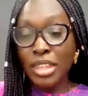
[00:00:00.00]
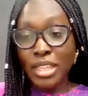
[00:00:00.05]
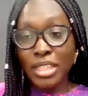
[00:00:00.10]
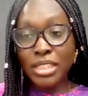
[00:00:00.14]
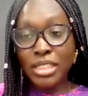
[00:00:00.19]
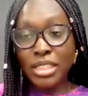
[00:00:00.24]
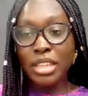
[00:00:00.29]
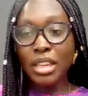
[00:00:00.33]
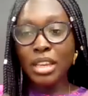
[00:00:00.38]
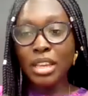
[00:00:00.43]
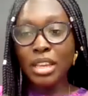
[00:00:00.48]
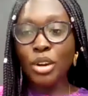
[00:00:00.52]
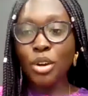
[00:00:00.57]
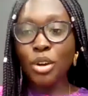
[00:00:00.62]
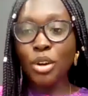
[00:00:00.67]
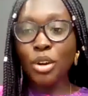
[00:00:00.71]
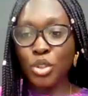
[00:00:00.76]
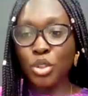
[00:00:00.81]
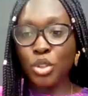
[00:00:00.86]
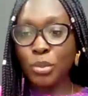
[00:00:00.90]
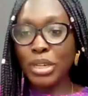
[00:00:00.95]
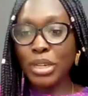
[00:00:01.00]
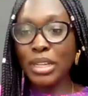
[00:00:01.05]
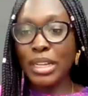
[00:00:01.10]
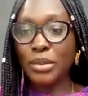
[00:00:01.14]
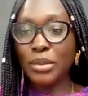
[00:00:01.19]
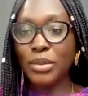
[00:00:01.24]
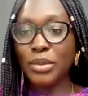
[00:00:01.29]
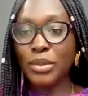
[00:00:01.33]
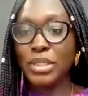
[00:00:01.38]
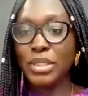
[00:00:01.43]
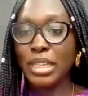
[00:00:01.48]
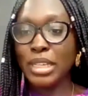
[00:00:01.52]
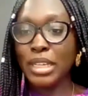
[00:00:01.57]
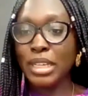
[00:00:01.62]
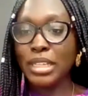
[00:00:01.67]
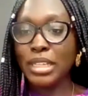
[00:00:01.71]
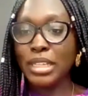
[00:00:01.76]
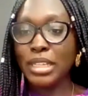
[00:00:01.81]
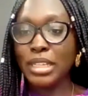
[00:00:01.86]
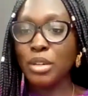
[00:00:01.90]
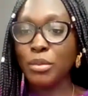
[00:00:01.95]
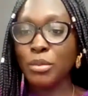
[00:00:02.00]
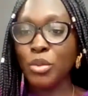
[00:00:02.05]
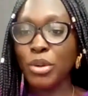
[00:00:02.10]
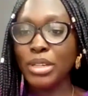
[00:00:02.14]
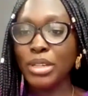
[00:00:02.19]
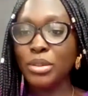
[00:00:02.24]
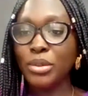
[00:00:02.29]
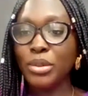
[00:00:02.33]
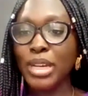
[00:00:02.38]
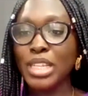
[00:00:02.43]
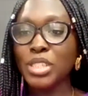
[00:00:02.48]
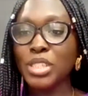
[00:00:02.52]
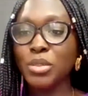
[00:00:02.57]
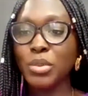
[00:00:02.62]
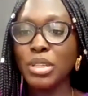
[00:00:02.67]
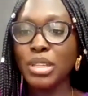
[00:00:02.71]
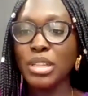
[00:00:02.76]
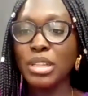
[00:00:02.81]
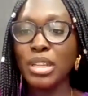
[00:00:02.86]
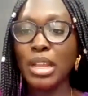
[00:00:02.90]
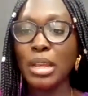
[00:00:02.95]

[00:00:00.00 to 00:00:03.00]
this October, like we said, Oando has